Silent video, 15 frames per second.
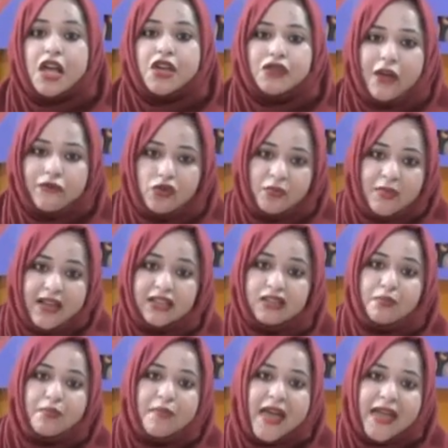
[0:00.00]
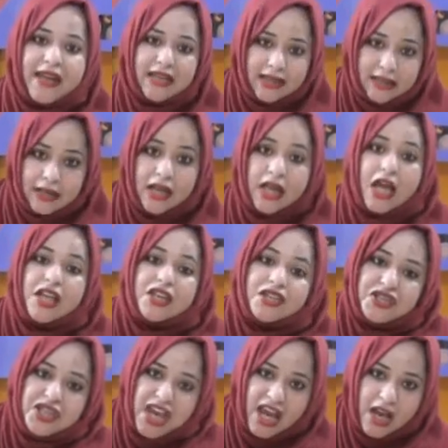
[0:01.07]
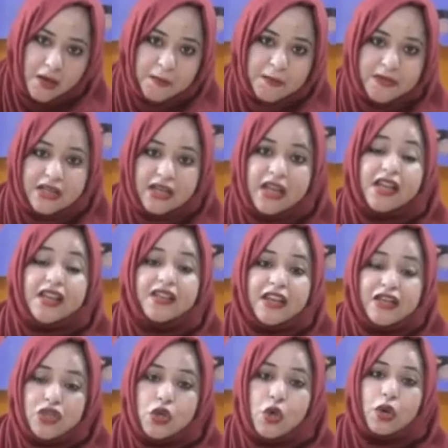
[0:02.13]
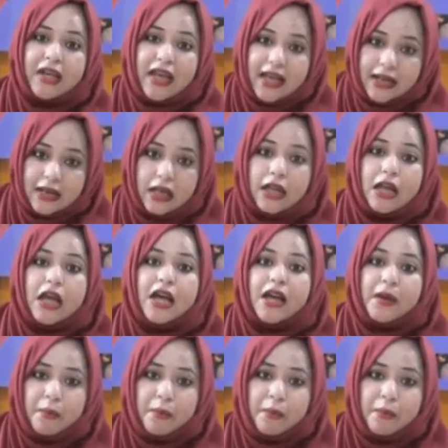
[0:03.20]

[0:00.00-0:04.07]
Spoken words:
You have to make many shapes that you can,